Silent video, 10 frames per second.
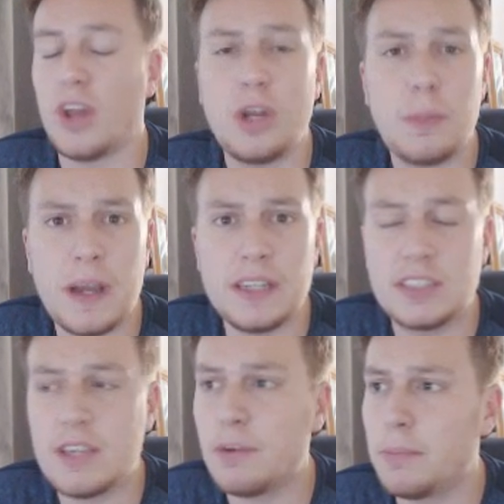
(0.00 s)
I only paid
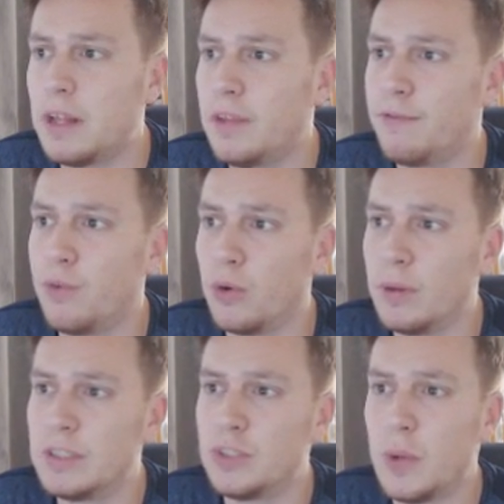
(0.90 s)
7 million for
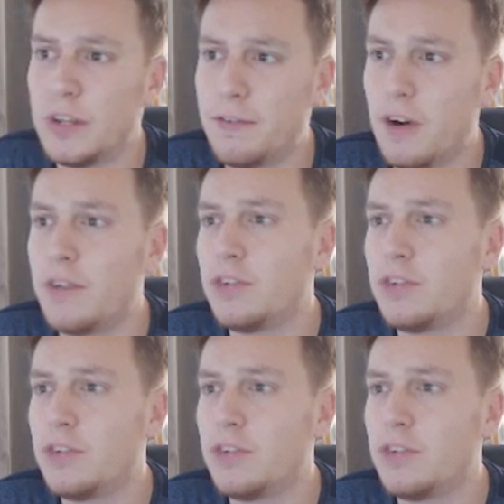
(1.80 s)
him. He's 25.